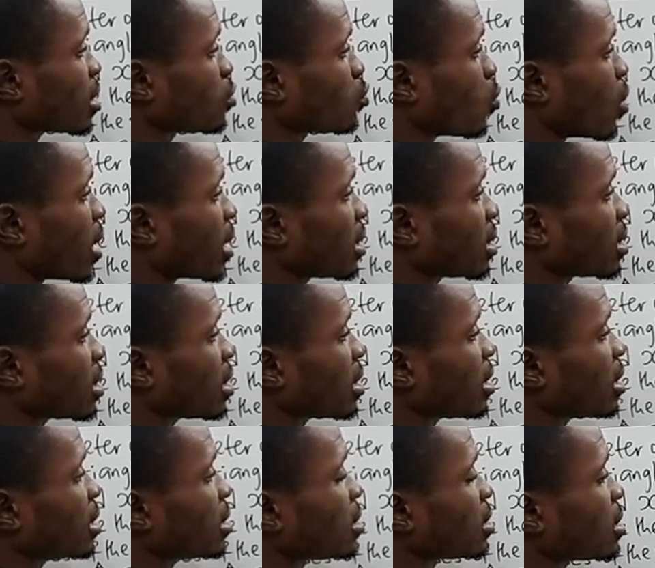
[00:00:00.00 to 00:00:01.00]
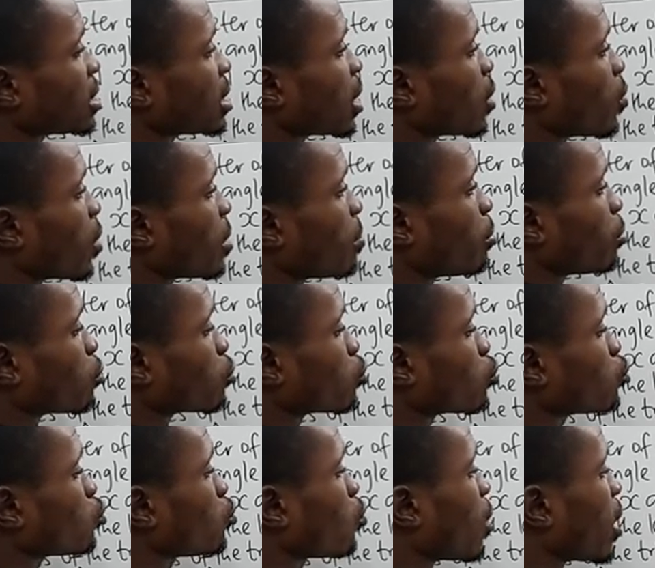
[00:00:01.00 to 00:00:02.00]
10y, 10y plus
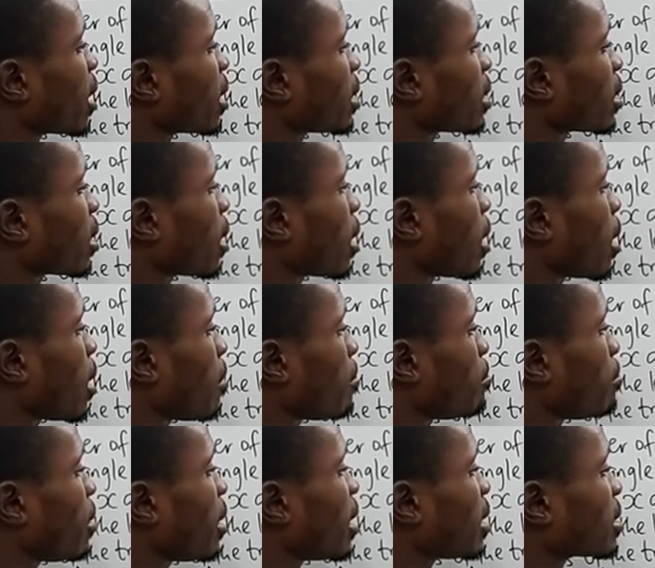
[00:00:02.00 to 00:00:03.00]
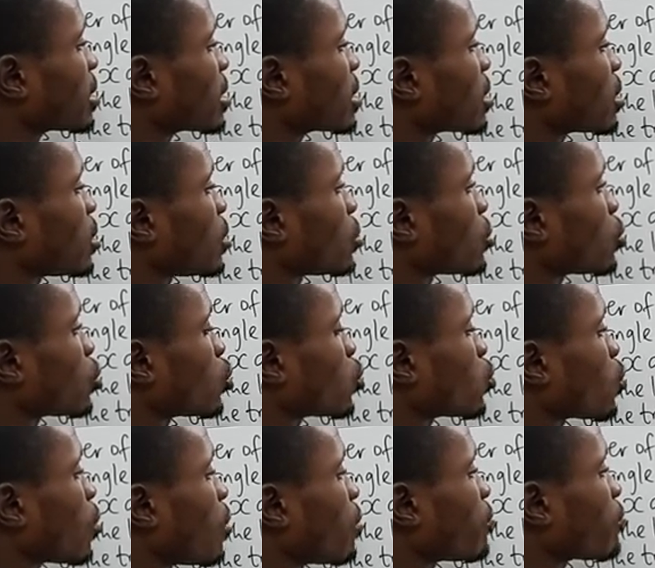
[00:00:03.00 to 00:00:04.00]
2y plus
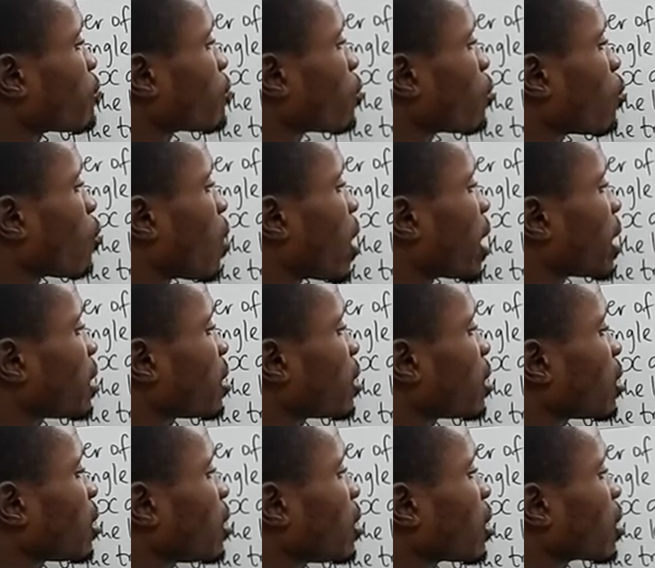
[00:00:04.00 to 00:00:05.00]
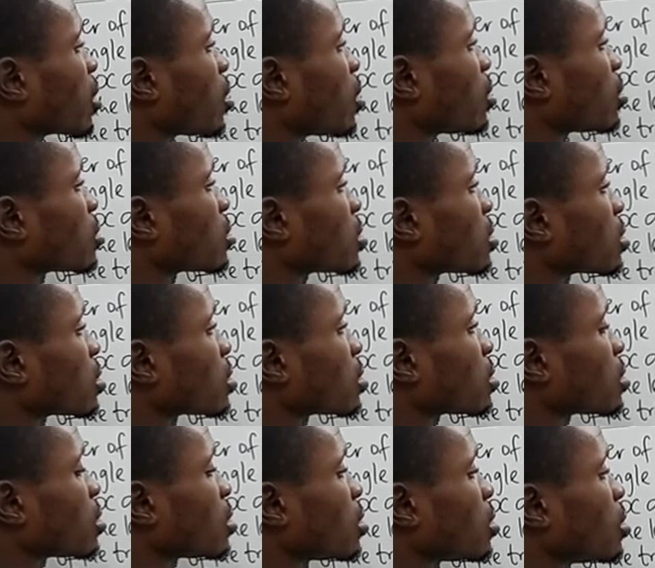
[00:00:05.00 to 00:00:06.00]
12y equals
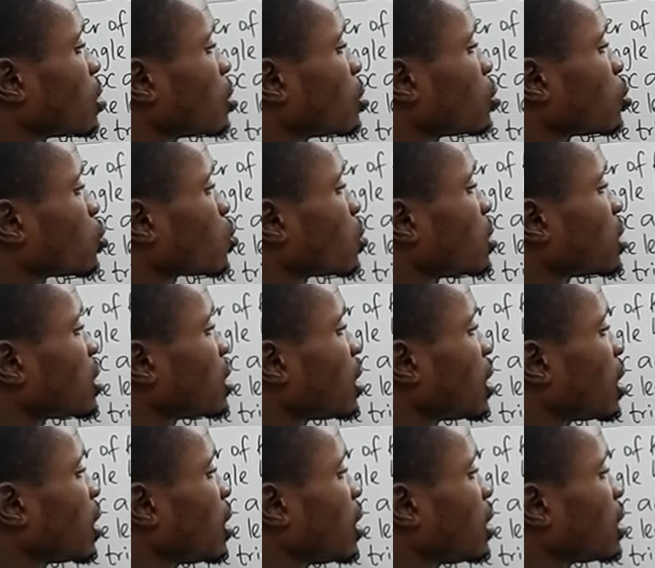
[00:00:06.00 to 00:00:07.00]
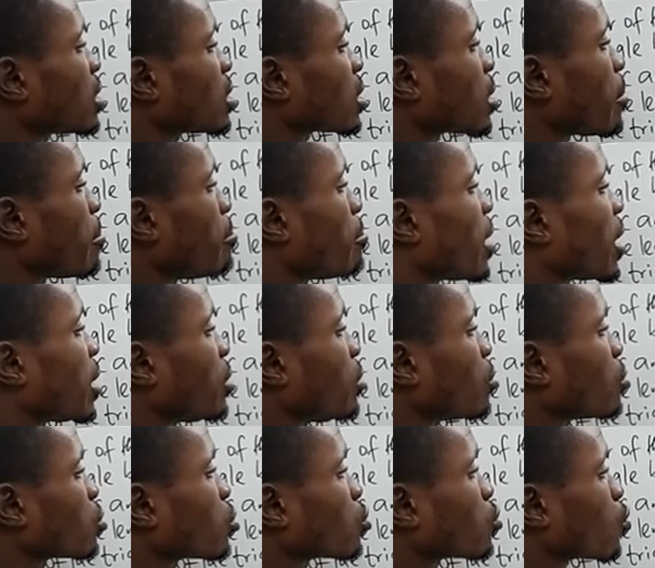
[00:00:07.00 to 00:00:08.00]
28
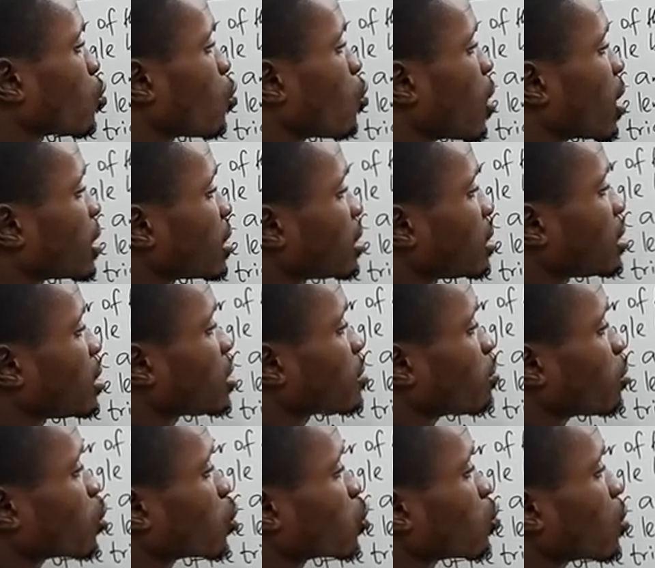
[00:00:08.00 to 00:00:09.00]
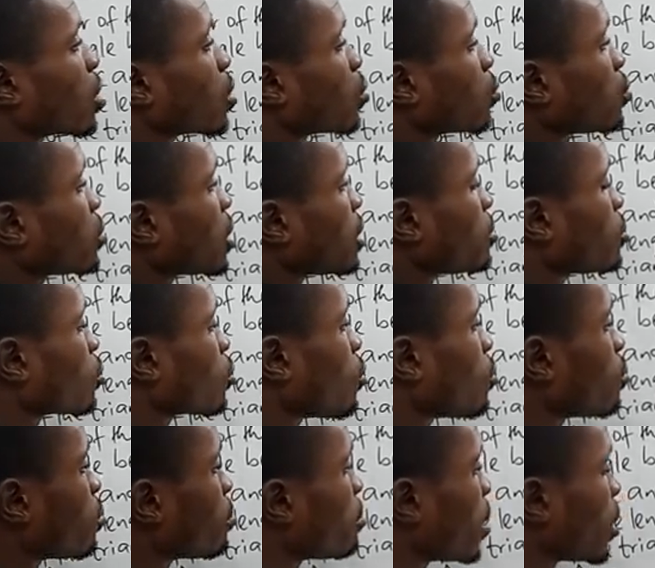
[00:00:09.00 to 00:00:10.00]
minus 1. This plus 1 goes there to
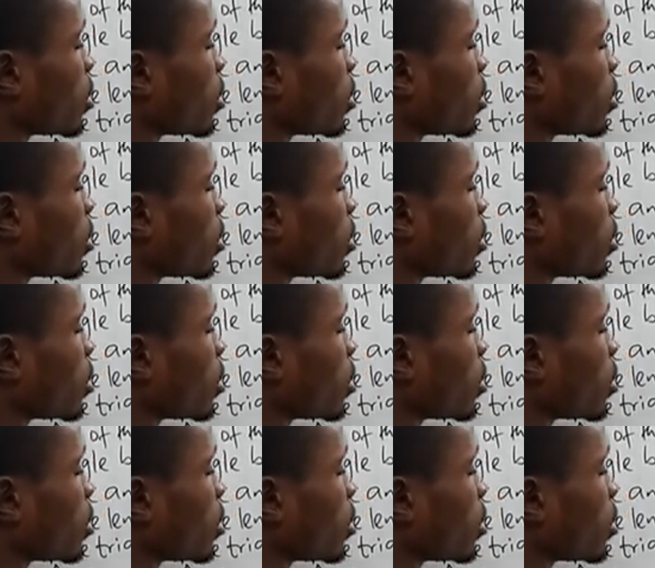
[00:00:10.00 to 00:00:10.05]
become